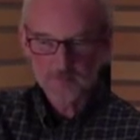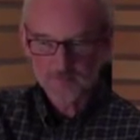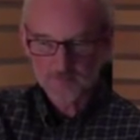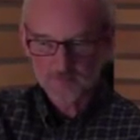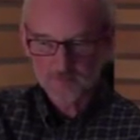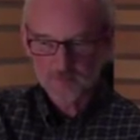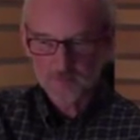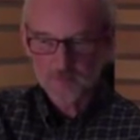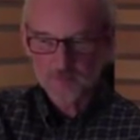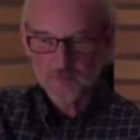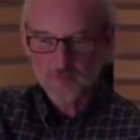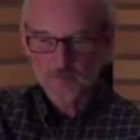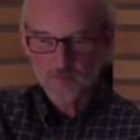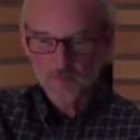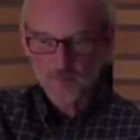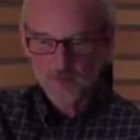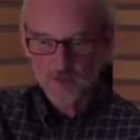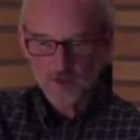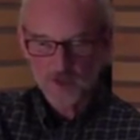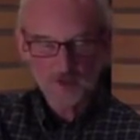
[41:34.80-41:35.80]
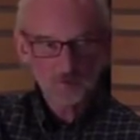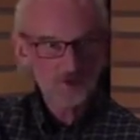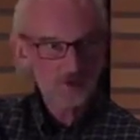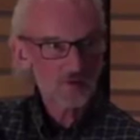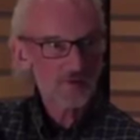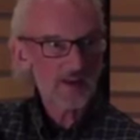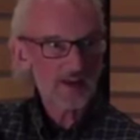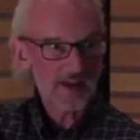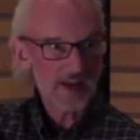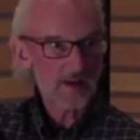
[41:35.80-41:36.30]
And I'm
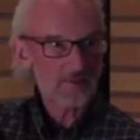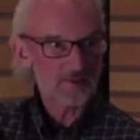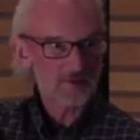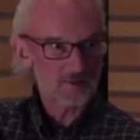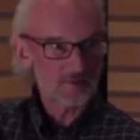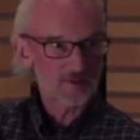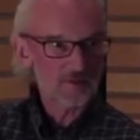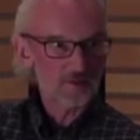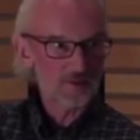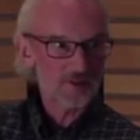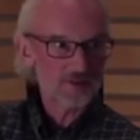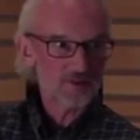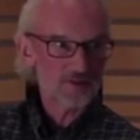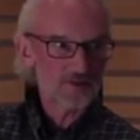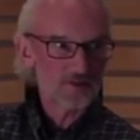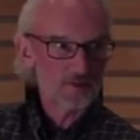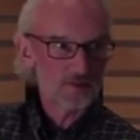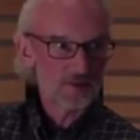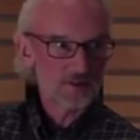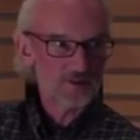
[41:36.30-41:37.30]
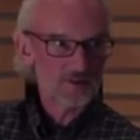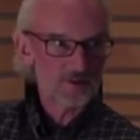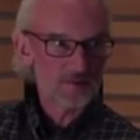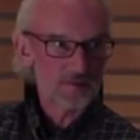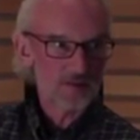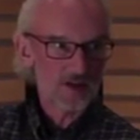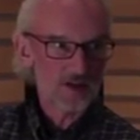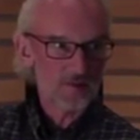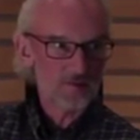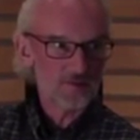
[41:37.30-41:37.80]
sure that happens. I mean, you must
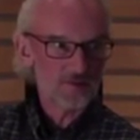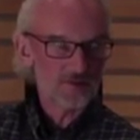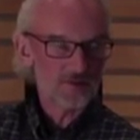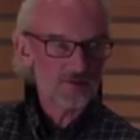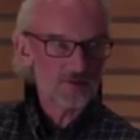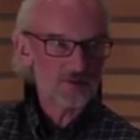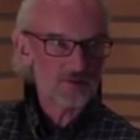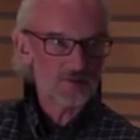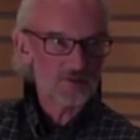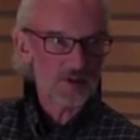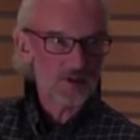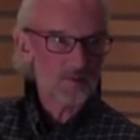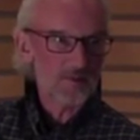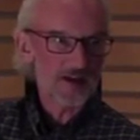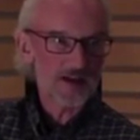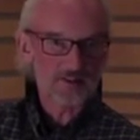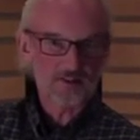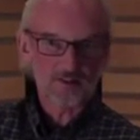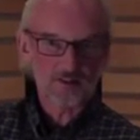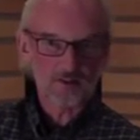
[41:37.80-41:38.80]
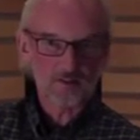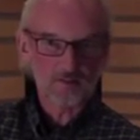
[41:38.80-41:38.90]
sometimes just say back to